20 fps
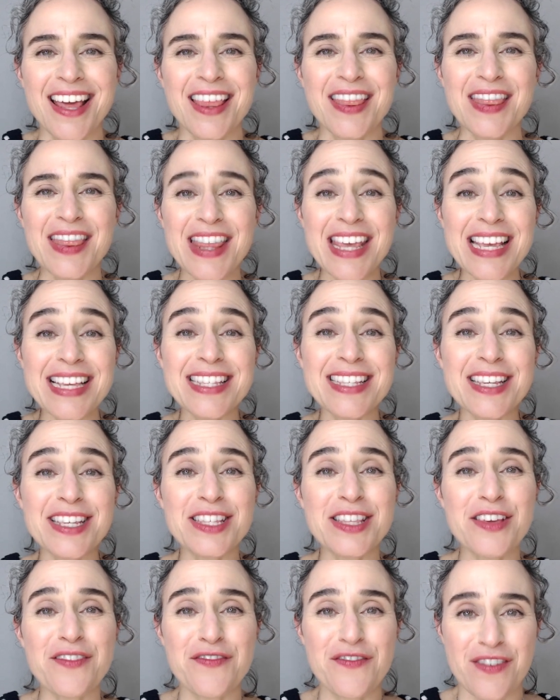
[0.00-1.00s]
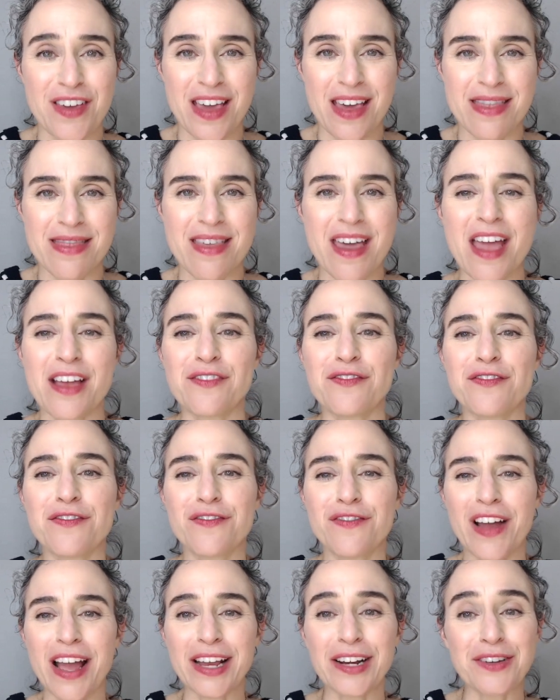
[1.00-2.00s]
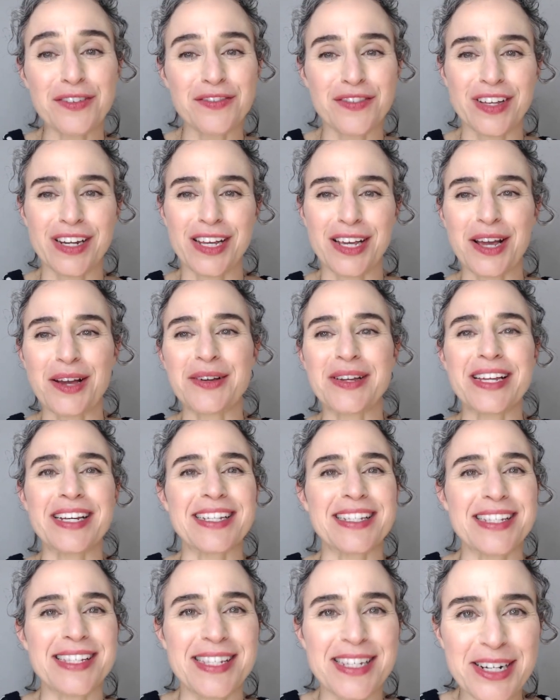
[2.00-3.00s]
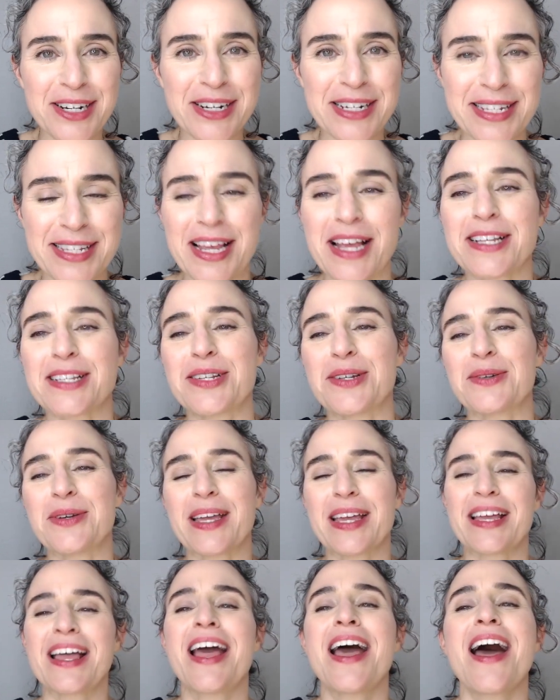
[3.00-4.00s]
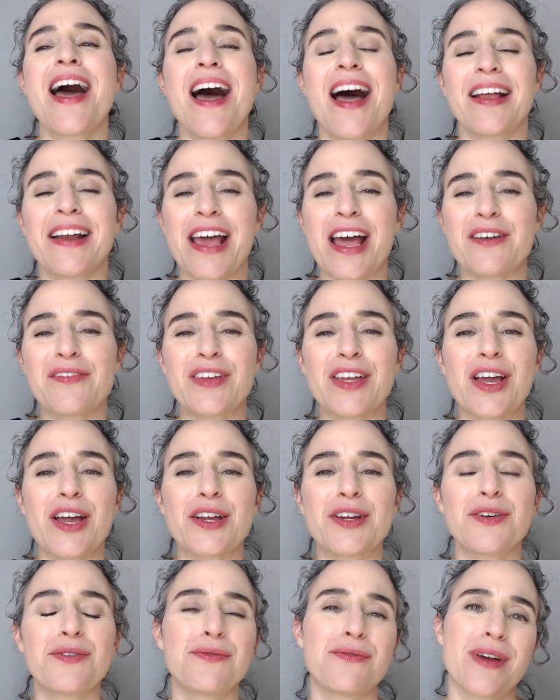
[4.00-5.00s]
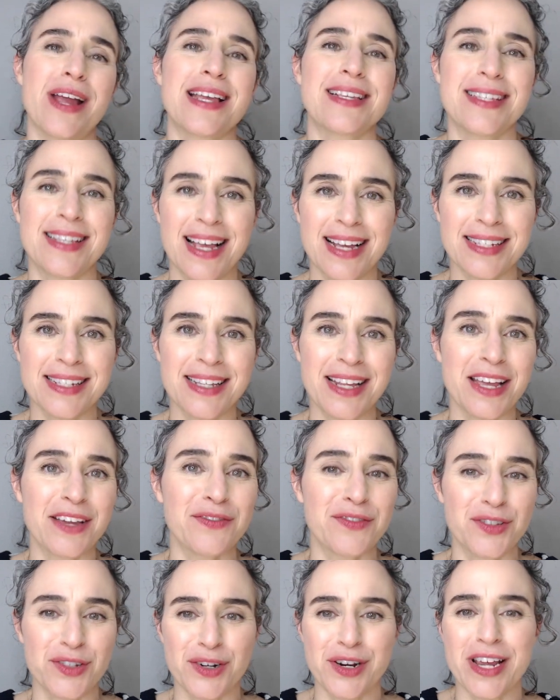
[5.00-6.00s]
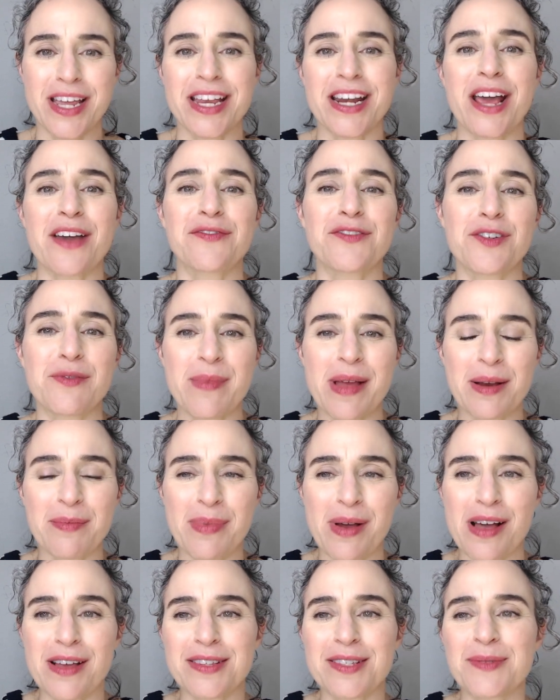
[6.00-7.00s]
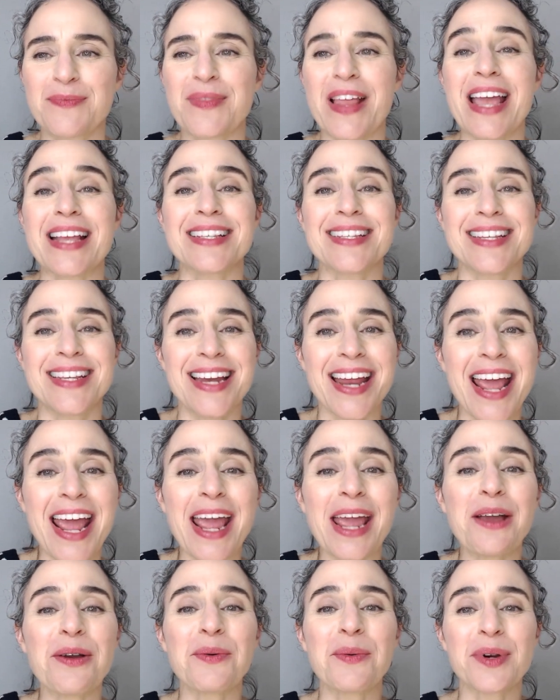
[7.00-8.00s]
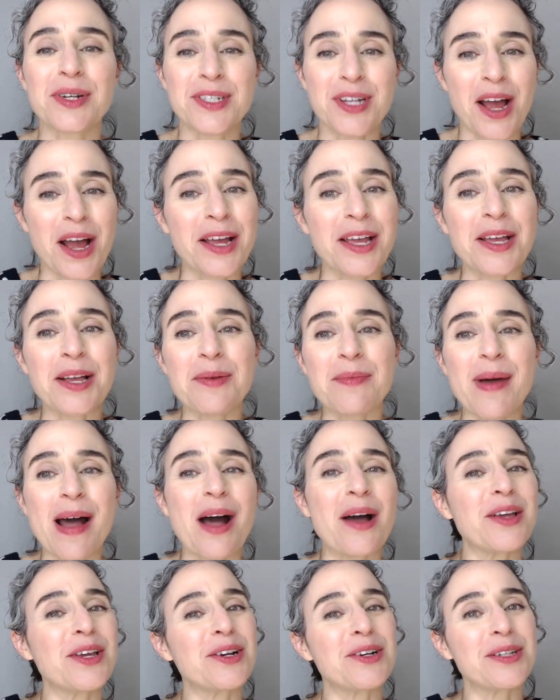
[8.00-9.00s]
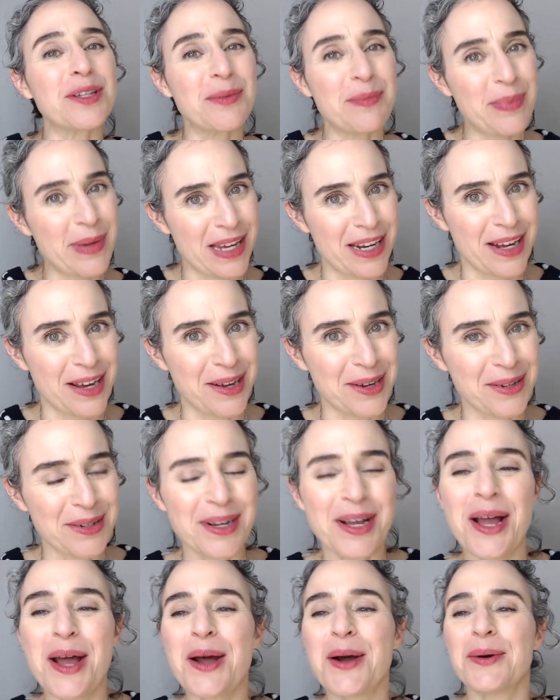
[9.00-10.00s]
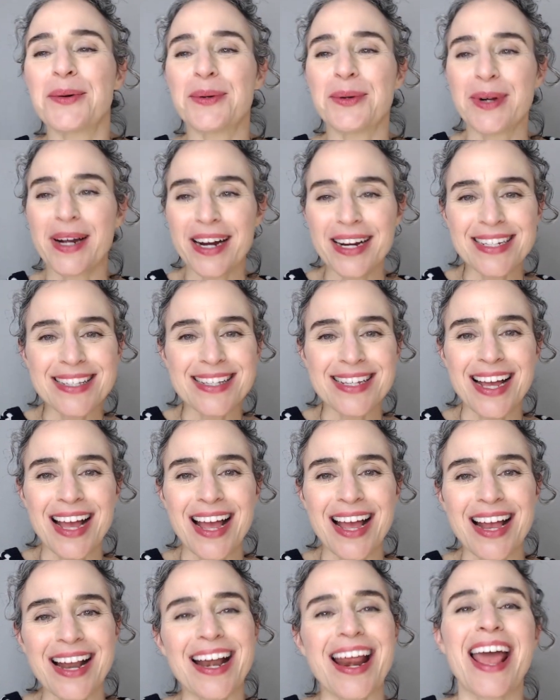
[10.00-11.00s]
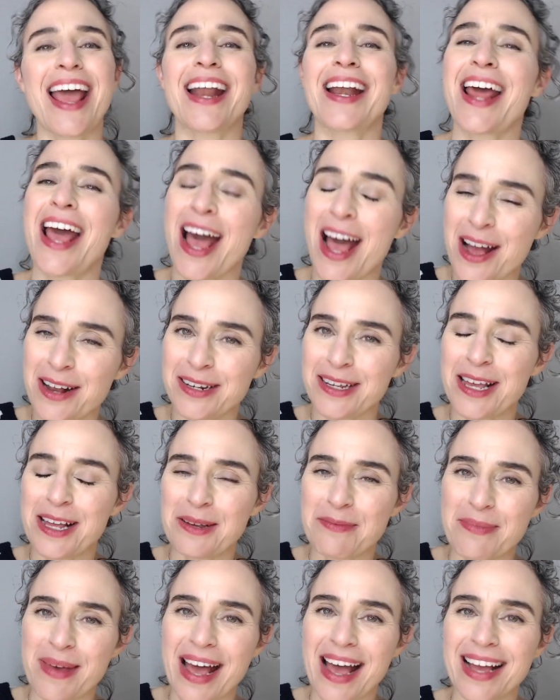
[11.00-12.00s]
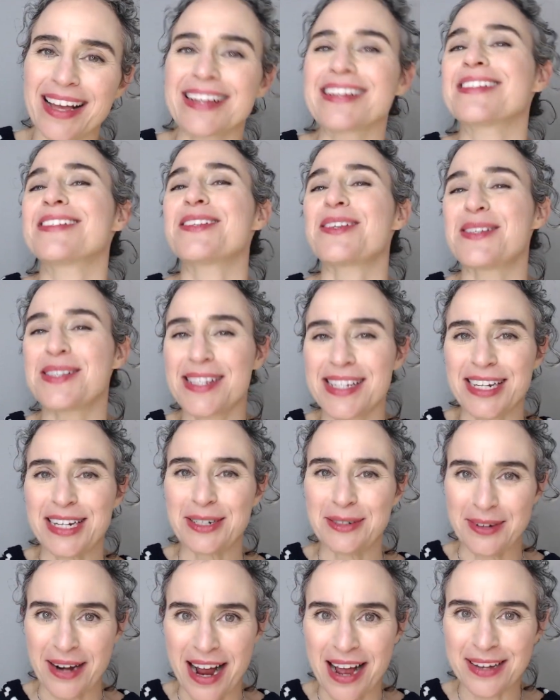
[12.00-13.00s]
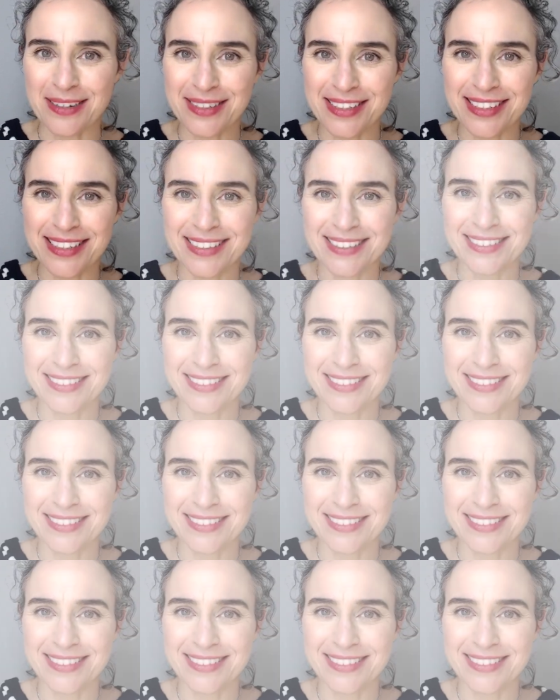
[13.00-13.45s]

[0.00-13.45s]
This is the fifth and final video in a series on doing on having a great sex life during and after menopause. And today we're talking about your libido, where it's gone, and how to get it back. So stick around.